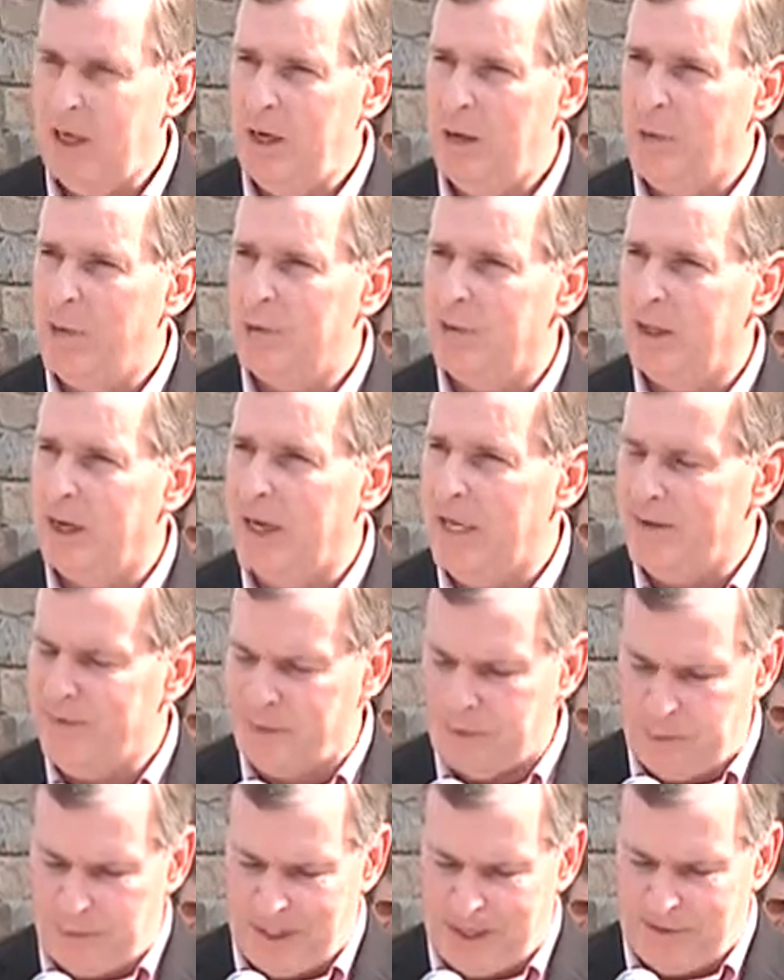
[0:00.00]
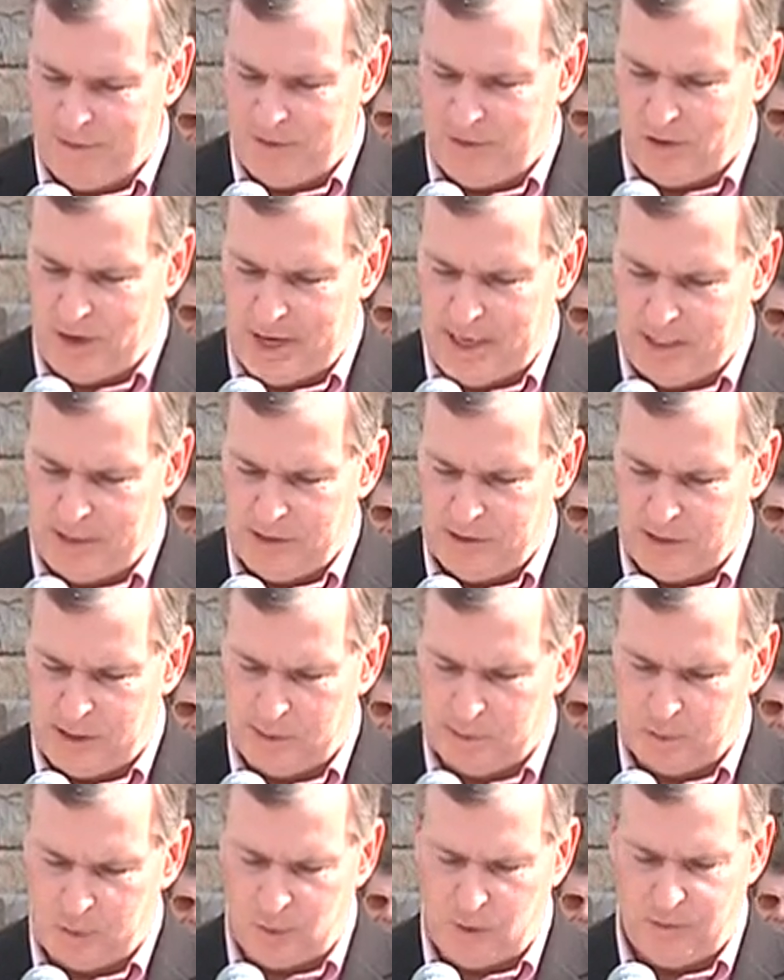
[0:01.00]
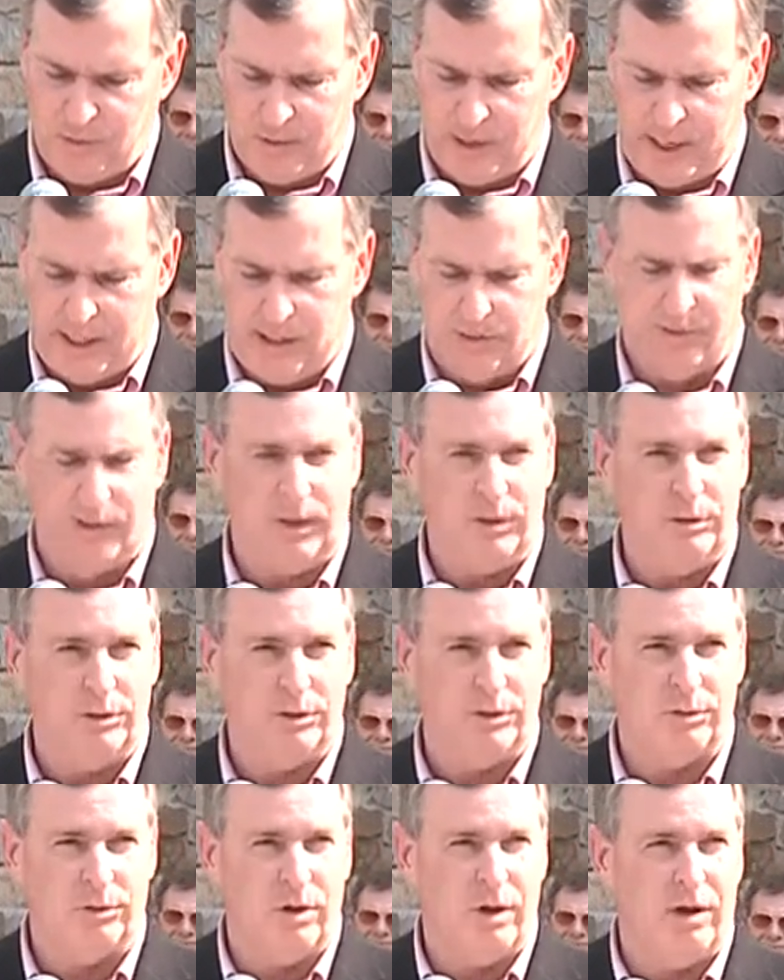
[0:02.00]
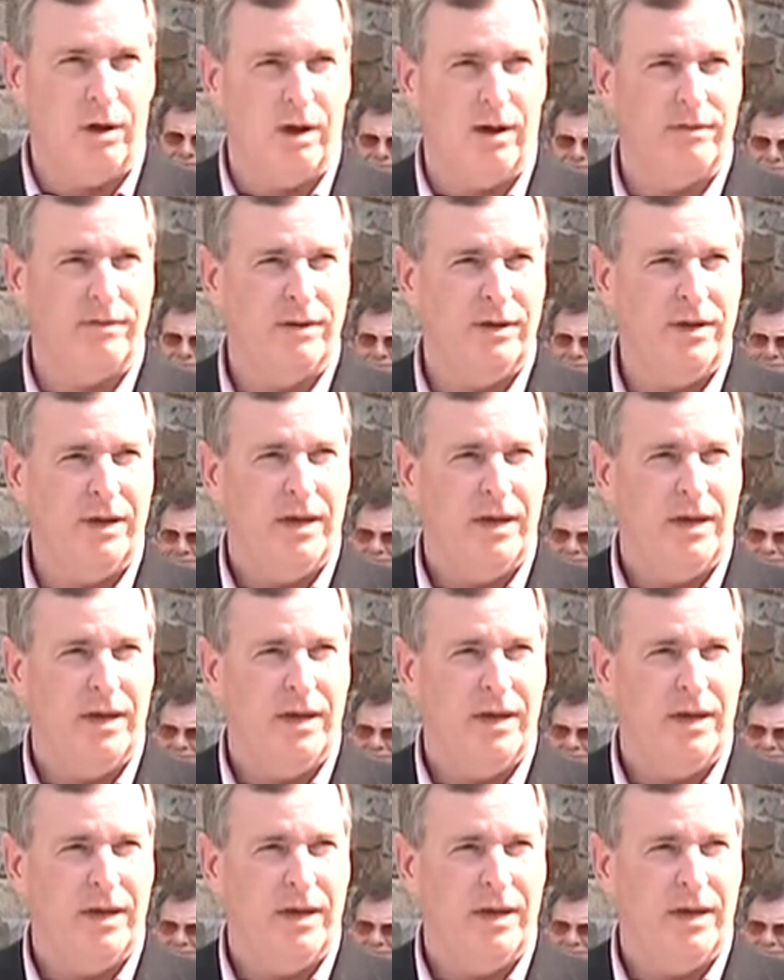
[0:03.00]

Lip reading: with 11 plant varieties that absorb rain to reduce the runoff